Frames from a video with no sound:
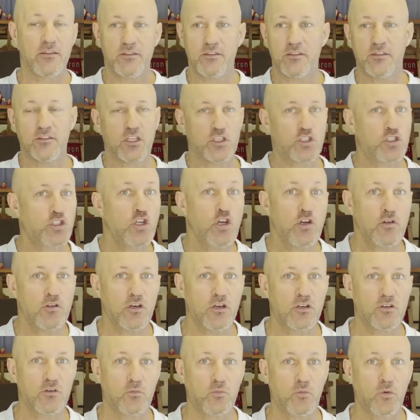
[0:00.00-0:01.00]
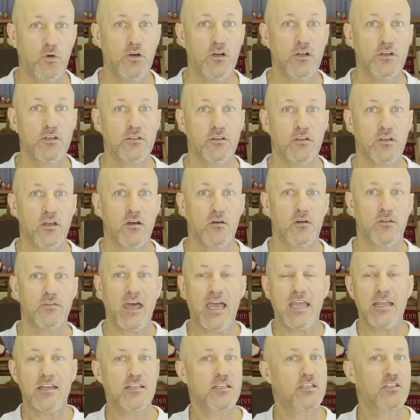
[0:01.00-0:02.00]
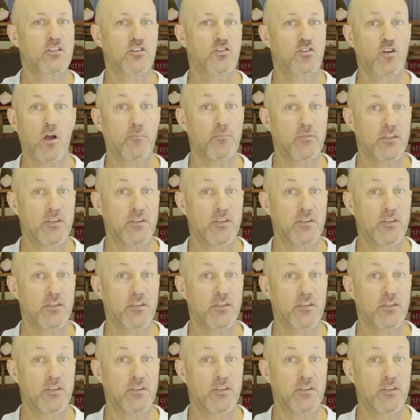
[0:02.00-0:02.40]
The two that weren't, they just stopped